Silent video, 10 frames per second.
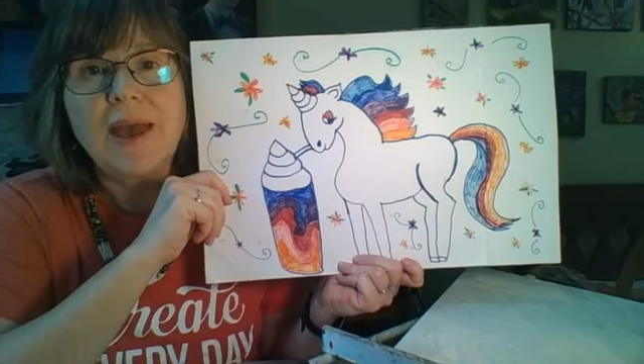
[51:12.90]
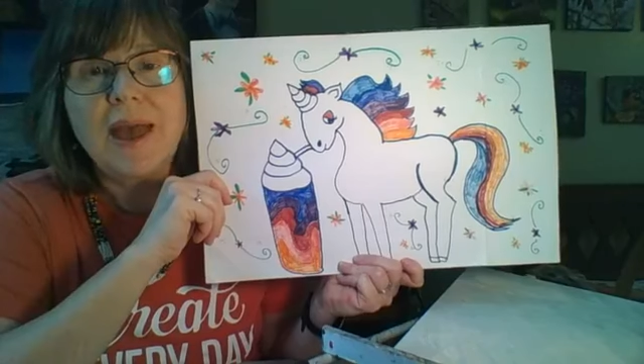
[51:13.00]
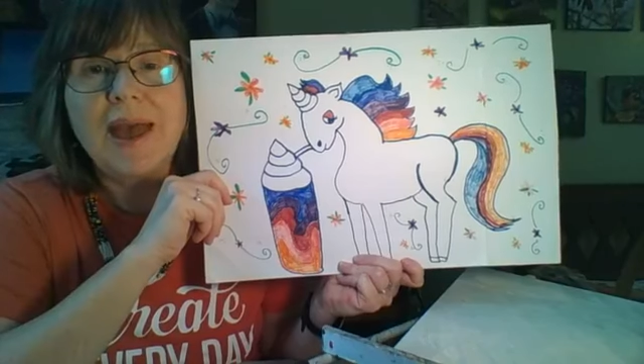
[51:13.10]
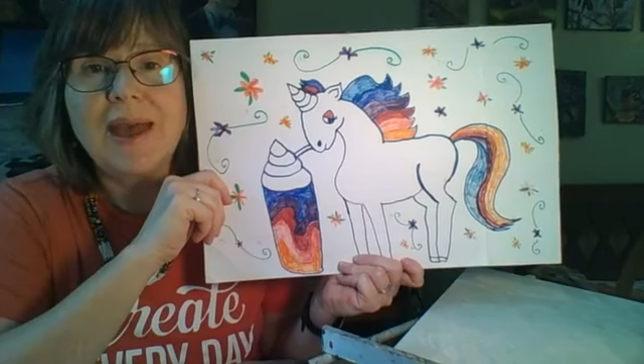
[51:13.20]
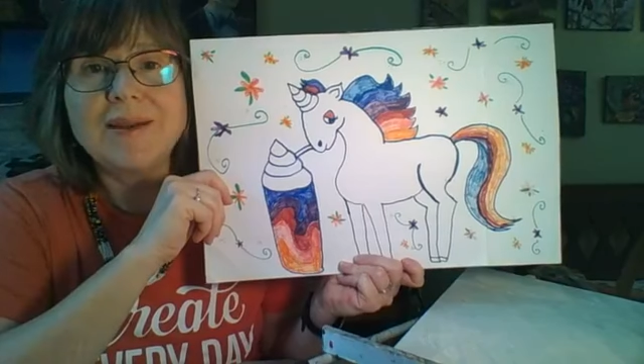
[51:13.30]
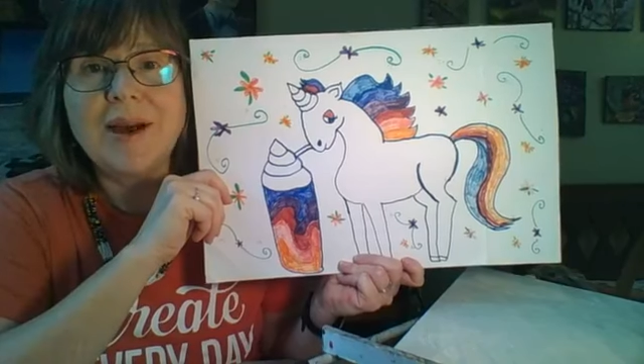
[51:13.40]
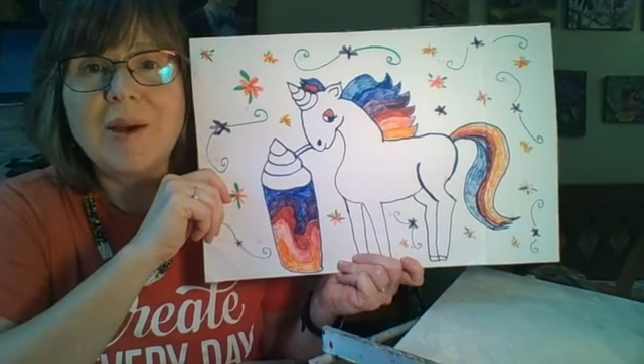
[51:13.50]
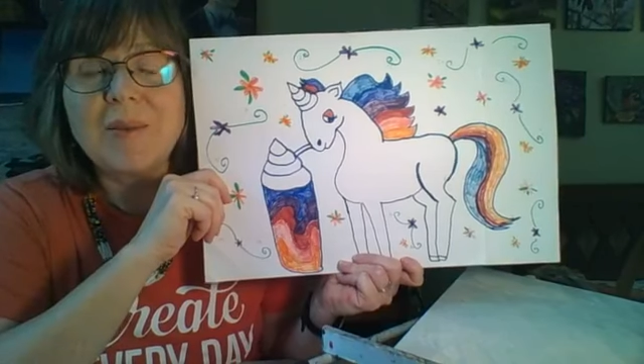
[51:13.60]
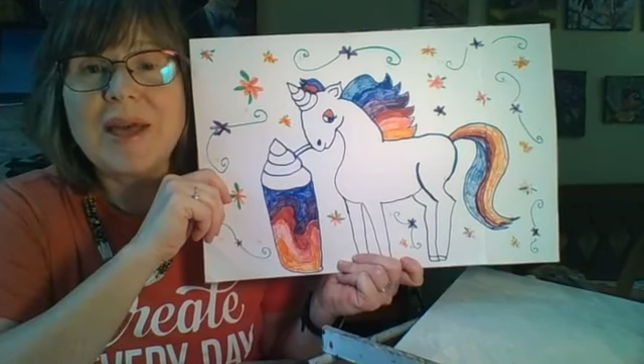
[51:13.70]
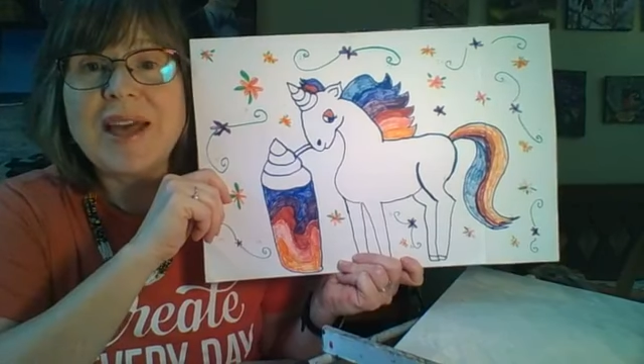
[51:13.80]
and
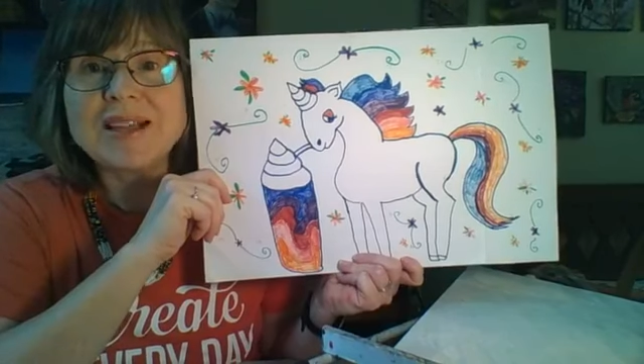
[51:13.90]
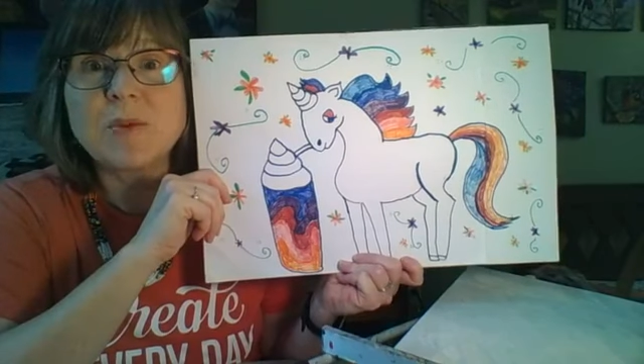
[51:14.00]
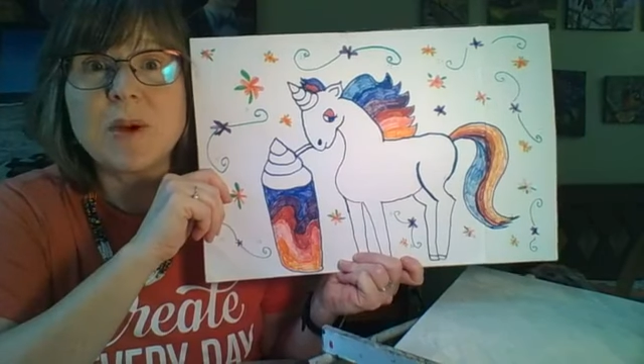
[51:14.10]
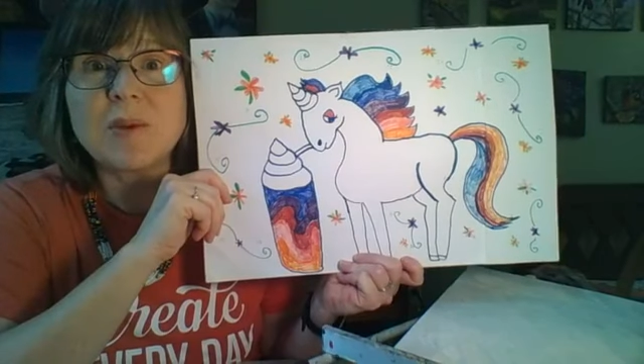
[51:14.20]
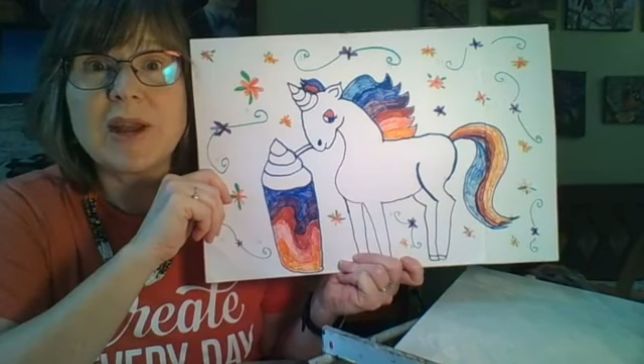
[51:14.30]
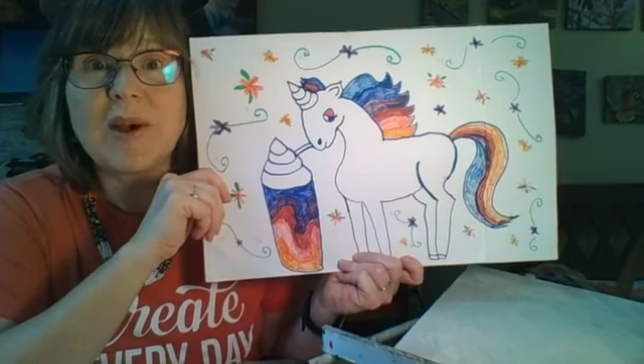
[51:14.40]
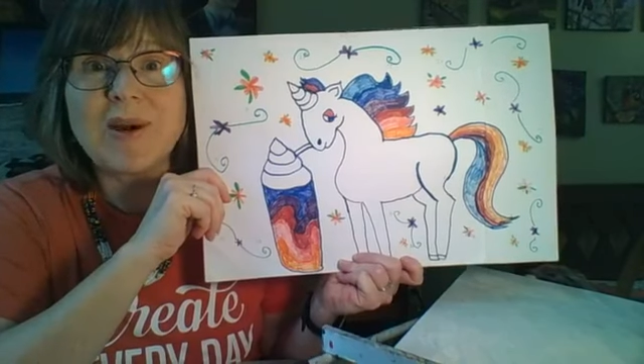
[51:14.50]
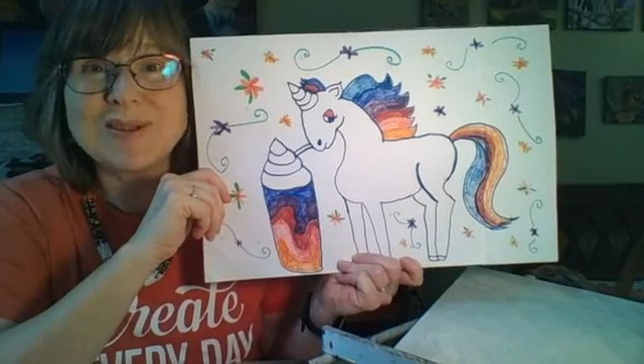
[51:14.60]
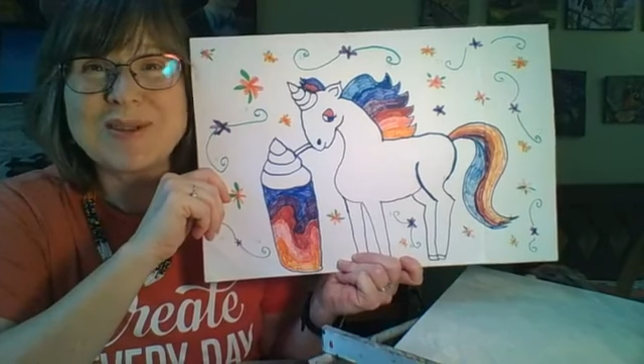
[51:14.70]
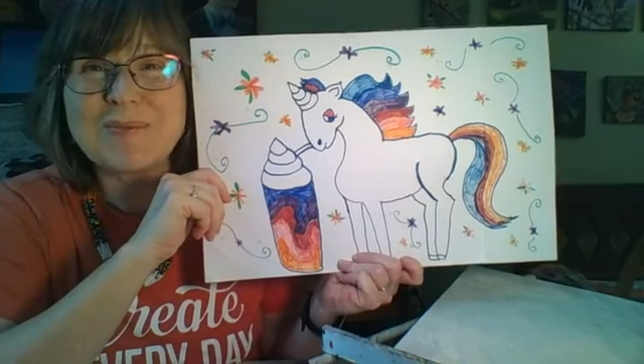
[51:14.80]
um, and that's where i'm going to
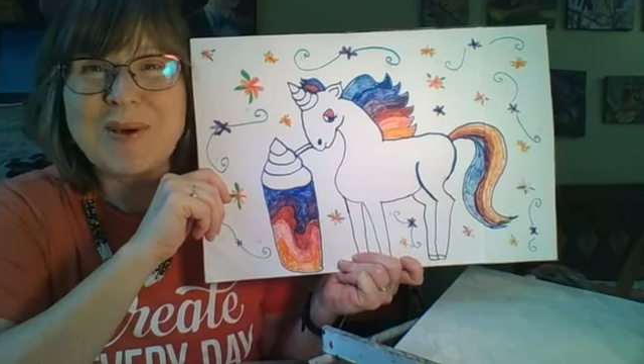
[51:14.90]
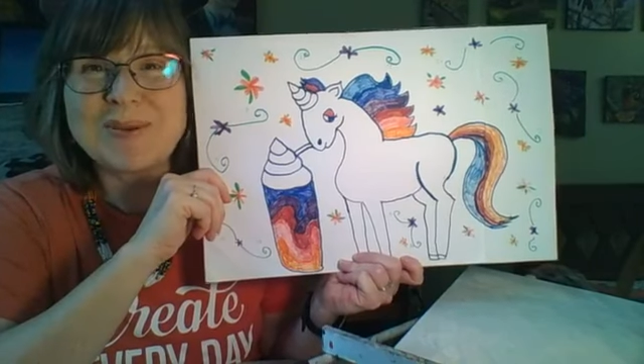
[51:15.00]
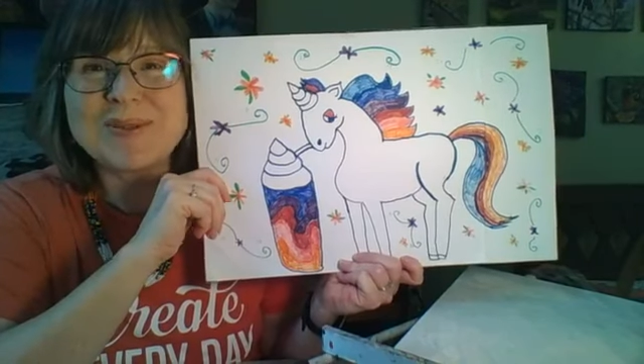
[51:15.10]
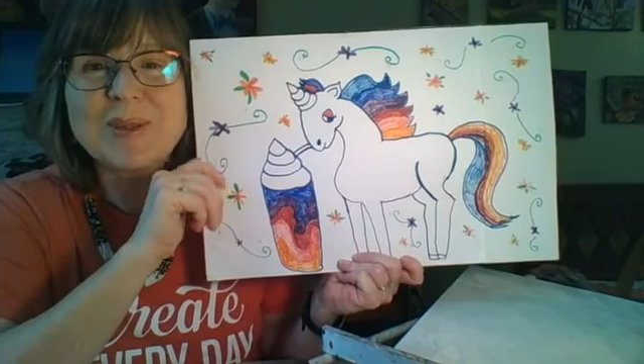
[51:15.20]
also post